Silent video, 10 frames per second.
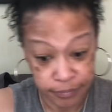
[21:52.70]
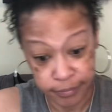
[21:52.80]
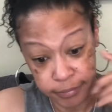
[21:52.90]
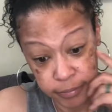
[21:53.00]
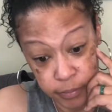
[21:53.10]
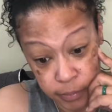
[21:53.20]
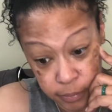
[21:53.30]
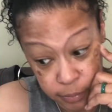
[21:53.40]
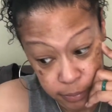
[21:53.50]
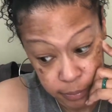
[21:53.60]

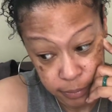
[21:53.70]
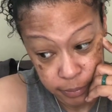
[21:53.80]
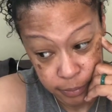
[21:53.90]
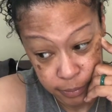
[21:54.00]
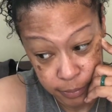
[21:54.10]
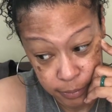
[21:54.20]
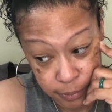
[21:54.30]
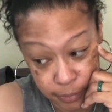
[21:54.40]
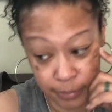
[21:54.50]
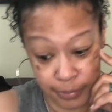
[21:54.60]

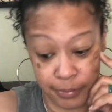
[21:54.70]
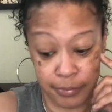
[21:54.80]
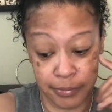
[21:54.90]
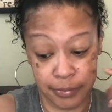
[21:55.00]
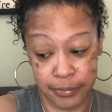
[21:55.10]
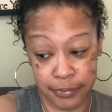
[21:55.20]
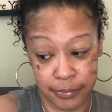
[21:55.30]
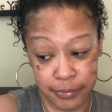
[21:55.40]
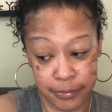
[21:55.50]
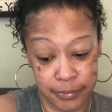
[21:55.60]

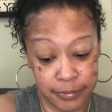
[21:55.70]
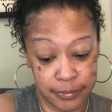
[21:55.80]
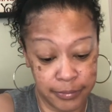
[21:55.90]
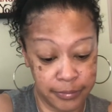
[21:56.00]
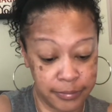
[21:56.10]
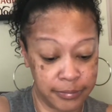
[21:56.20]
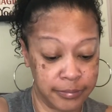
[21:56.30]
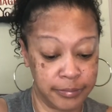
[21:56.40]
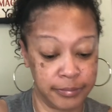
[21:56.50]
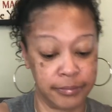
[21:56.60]

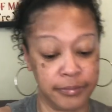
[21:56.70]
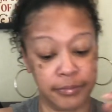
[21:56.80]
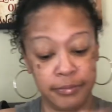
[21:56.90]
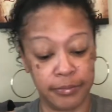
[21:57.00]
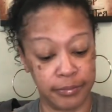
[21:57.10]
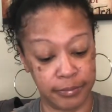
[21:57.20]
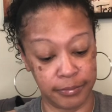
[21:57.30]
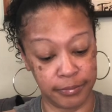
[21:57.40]
(no one is talking)